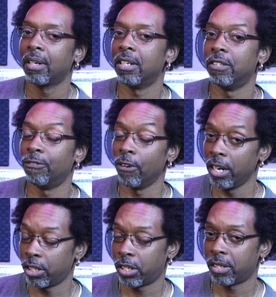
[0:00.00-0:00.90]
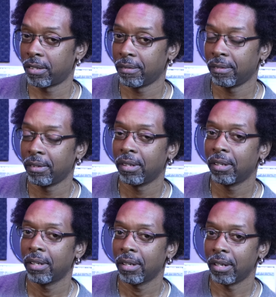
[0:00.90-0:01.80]
there's the French,
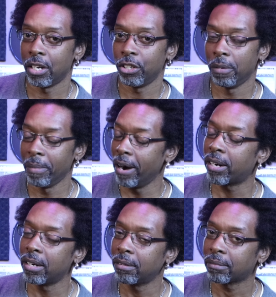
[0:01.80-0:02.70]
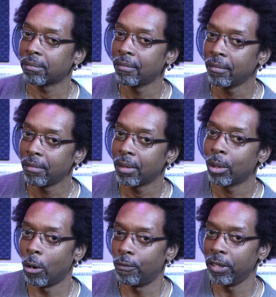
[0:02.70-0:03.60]
and there's the American.
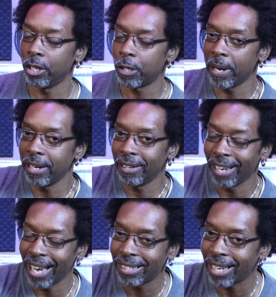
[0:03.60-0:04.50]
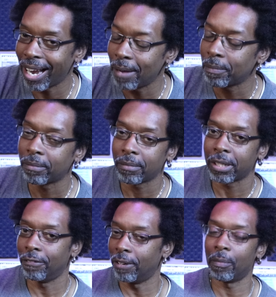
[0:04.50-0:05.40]
Hopefully you're spending a lot of time
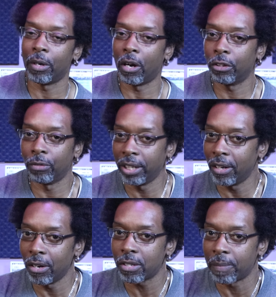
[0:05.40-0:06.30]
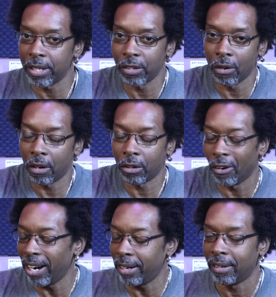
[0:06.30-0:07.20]
developing all three of those because they're all
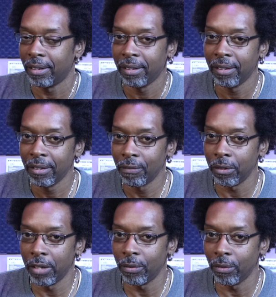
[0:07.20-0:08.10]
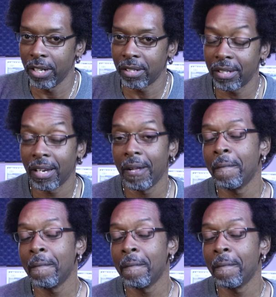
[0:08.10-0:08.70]
great for different reasons.